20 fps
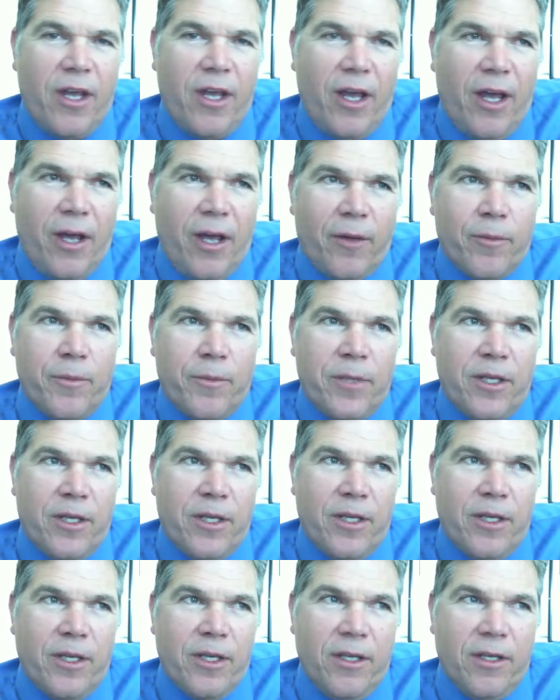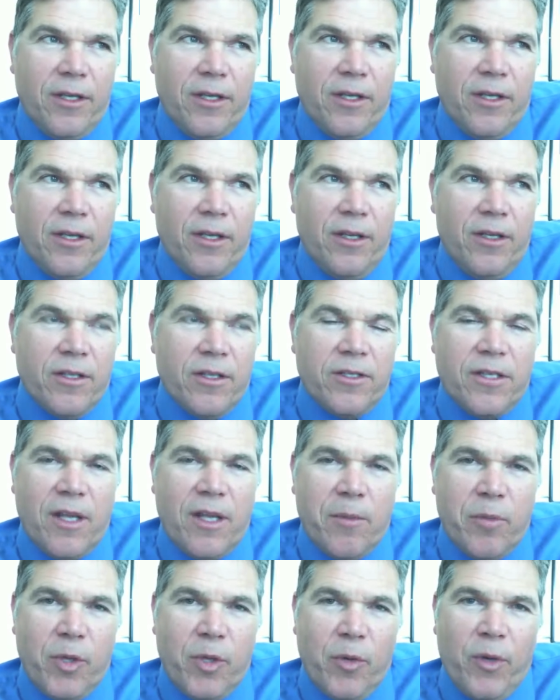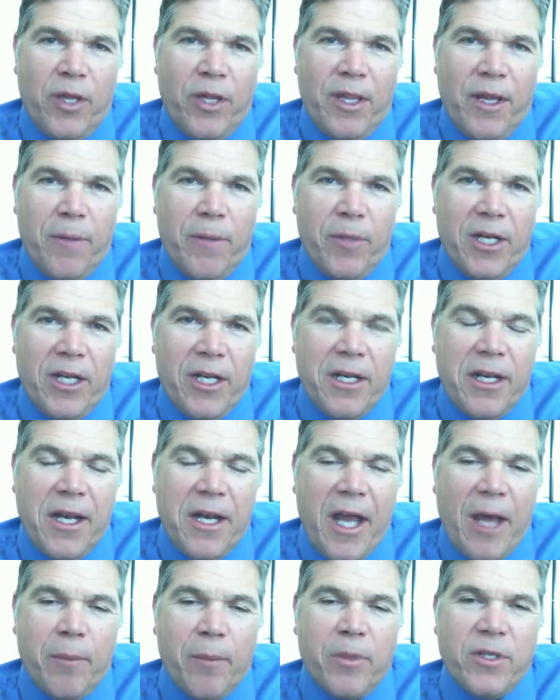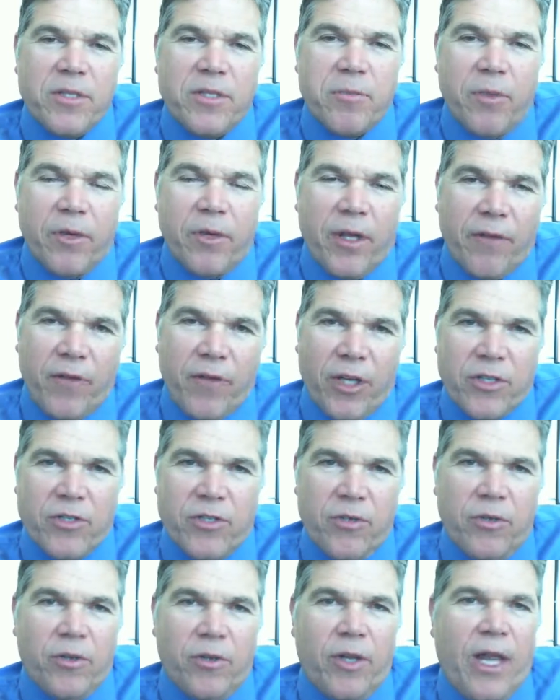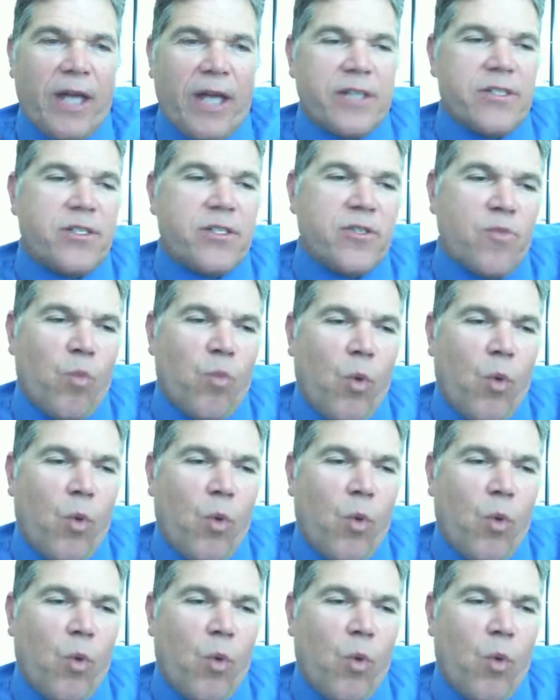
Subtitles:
I will be debuting them in Indianapolis, but I've got two new classes.